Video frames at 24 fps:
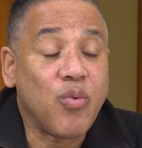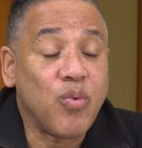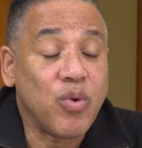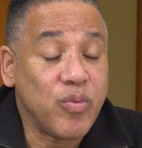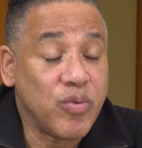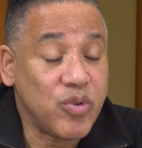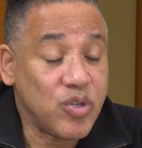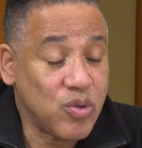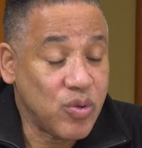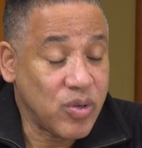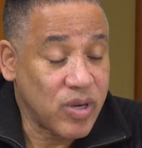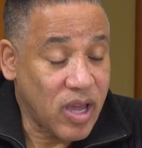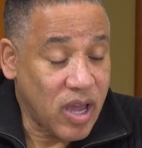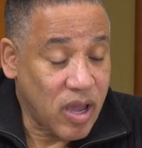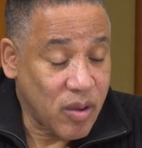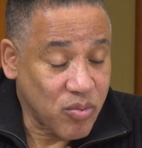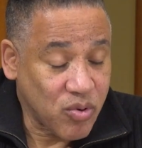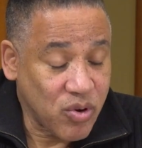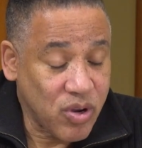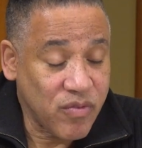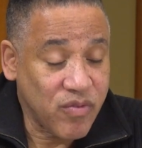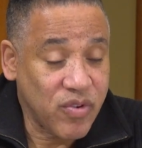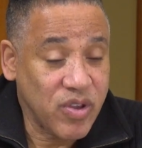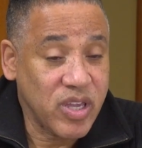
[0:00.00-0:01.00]
We would do an
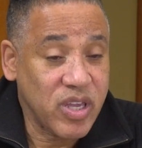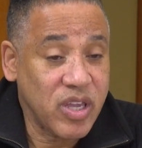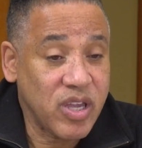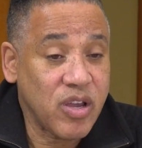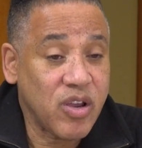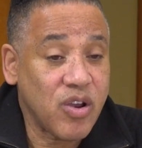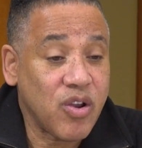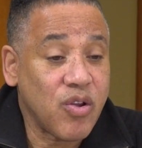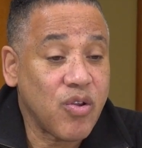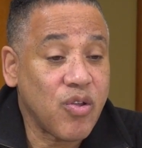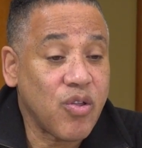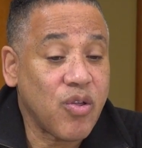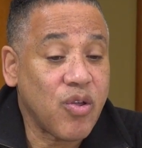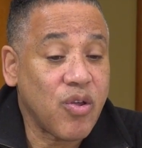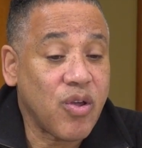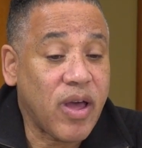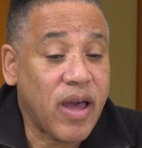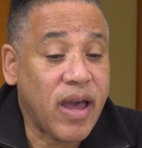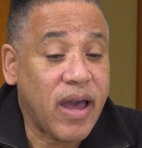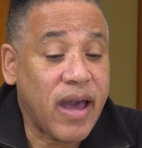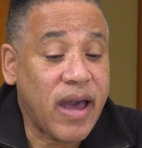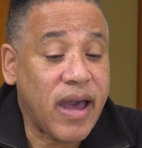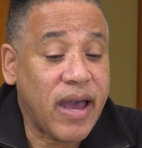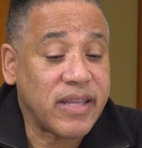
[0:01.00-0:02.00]
opera every year.
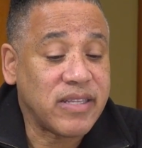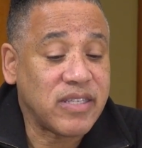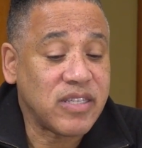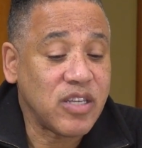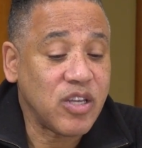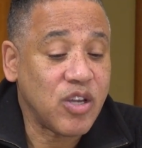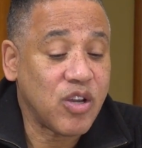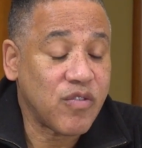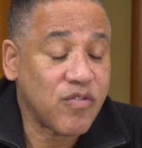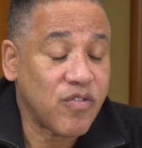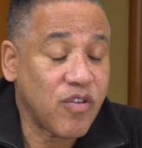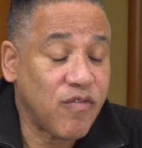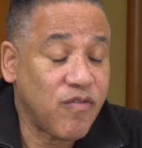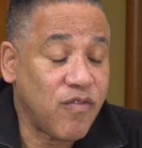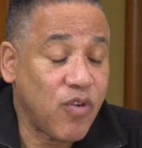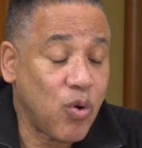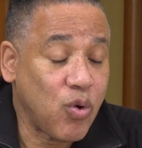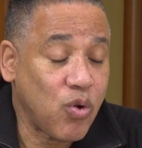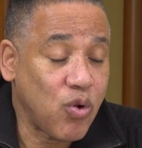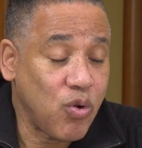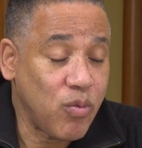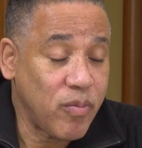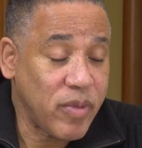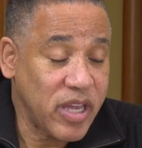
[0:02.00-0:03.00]
I'd see her for
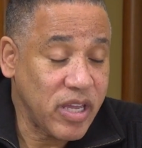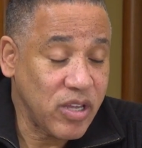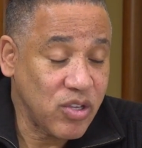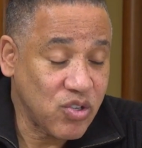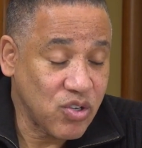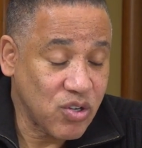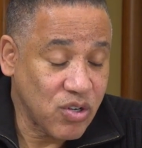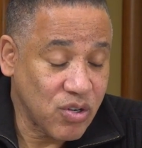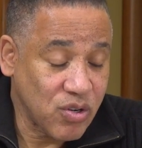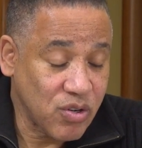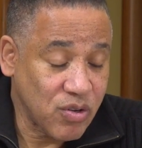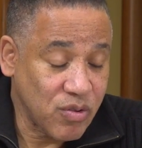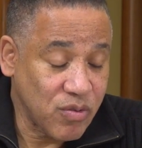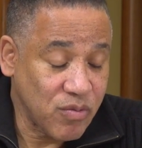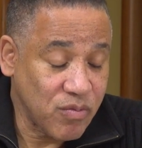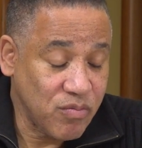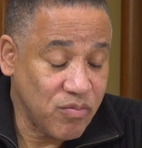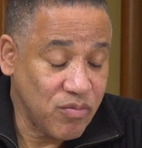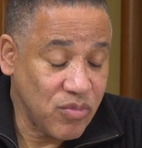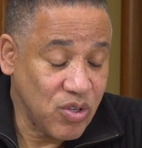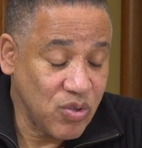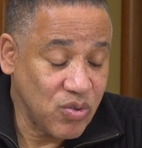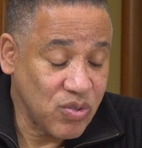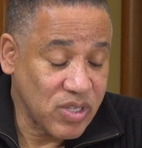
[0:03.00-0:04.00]
vocal major,
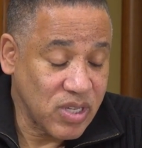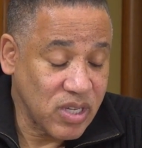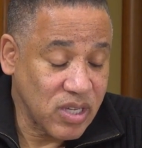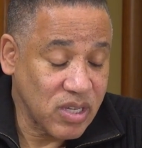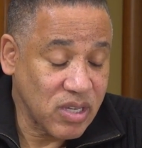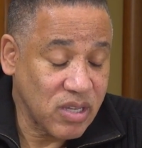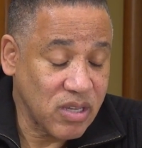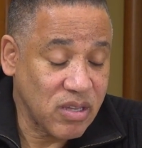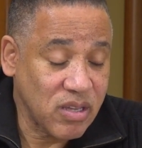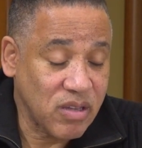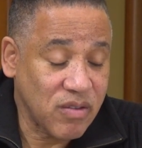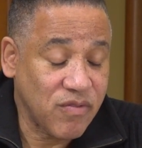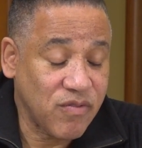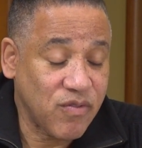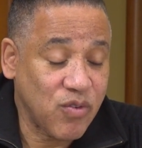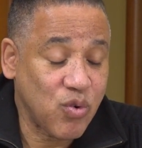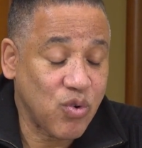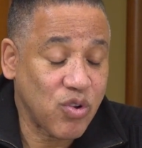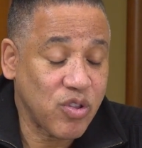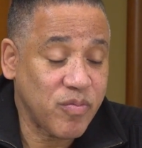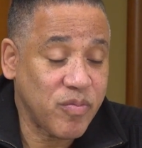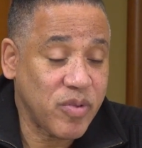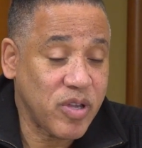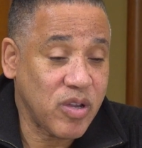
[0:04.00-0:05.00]
music, a
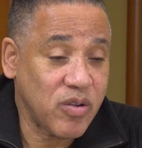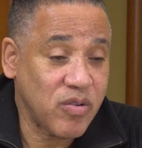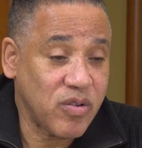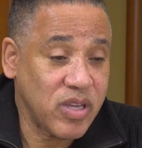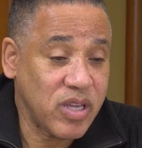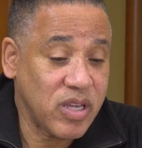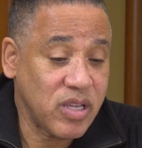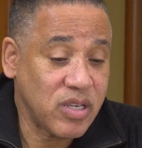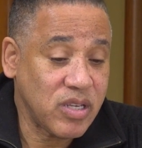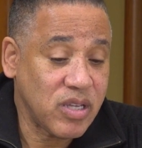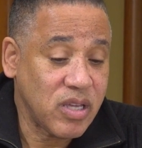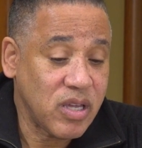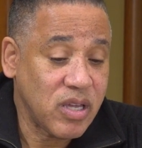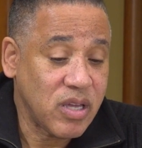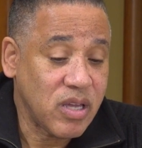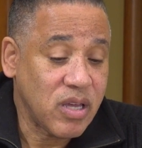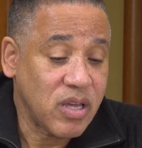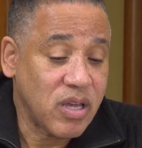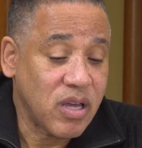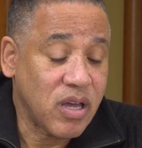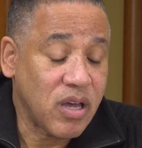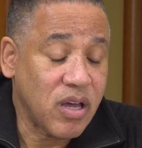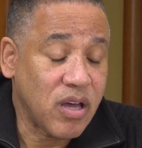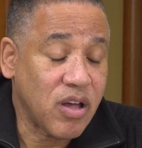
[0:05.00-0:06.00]
4th period.
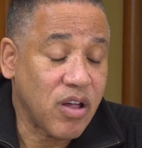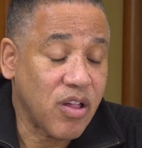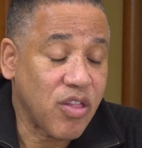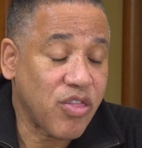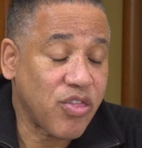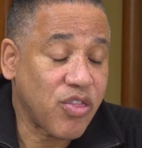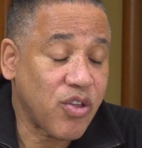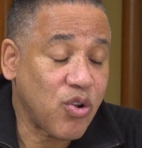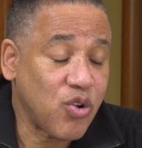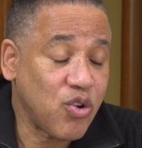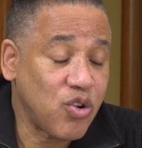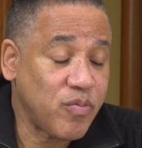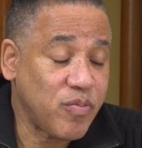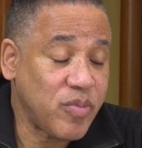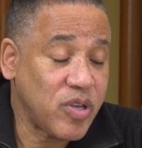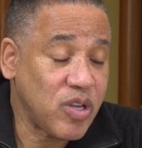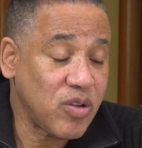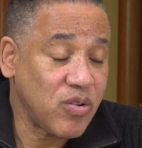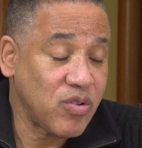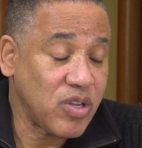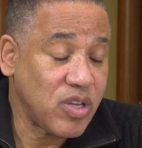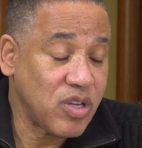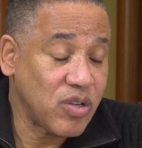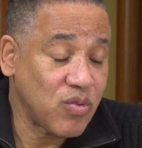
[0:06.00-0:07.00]
3rd
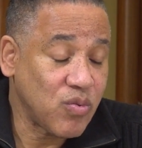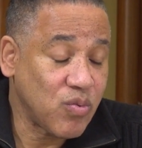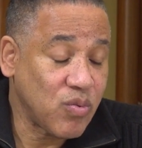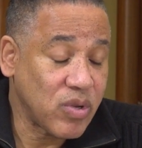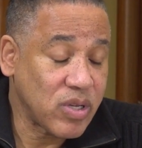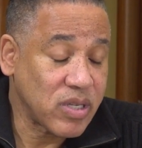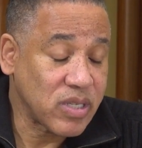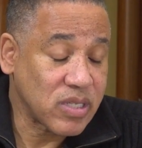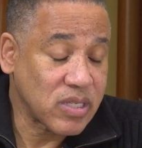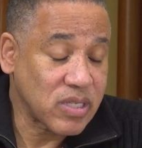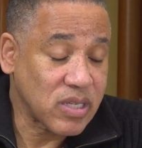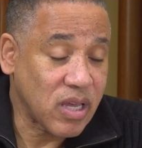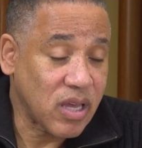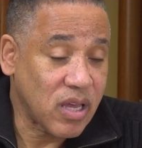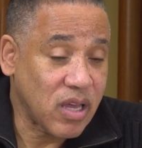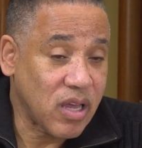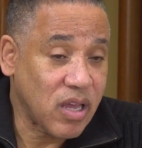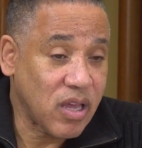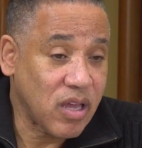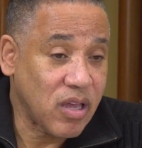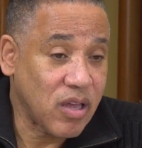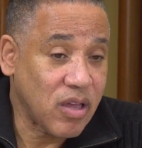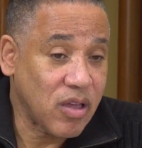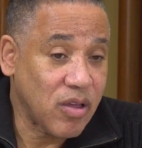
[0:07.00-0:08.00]
period was
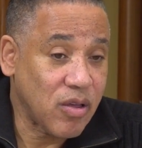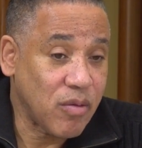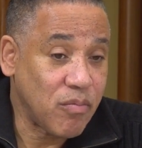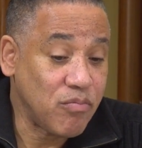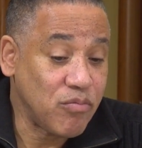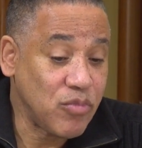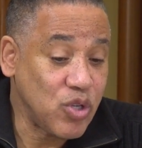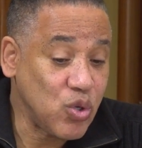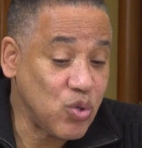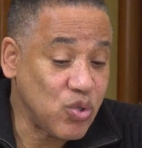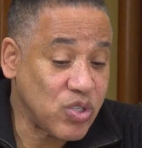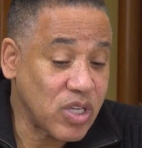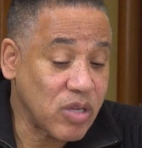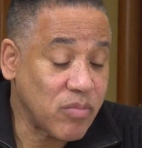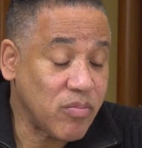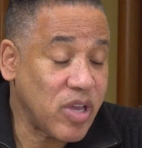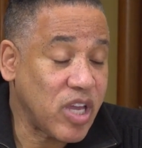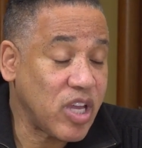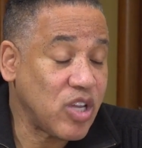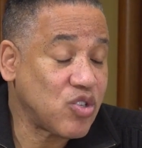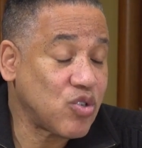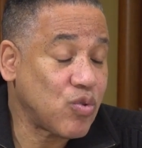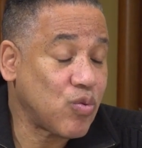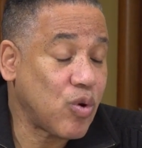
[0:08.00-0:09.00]
music
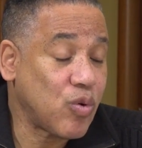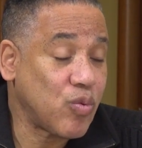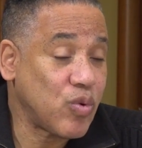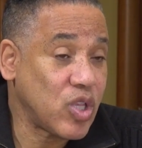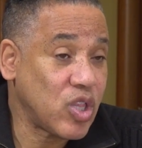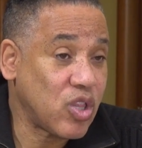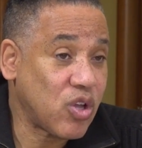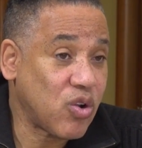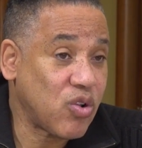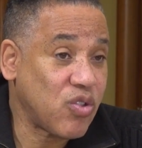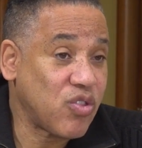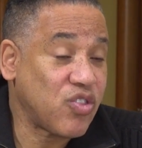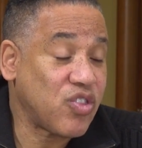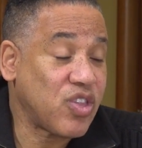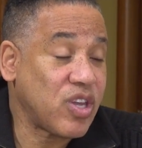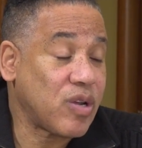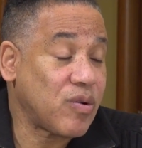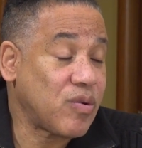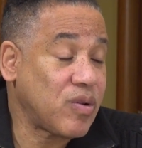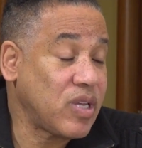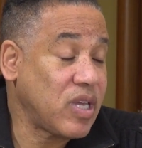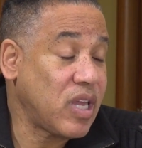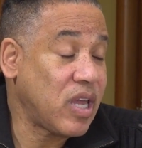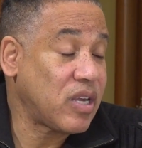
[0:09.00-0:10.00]
major, where we learned
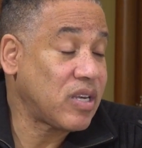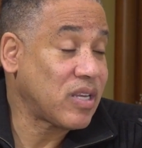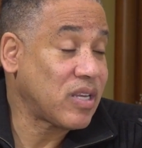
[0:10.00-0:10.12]
theory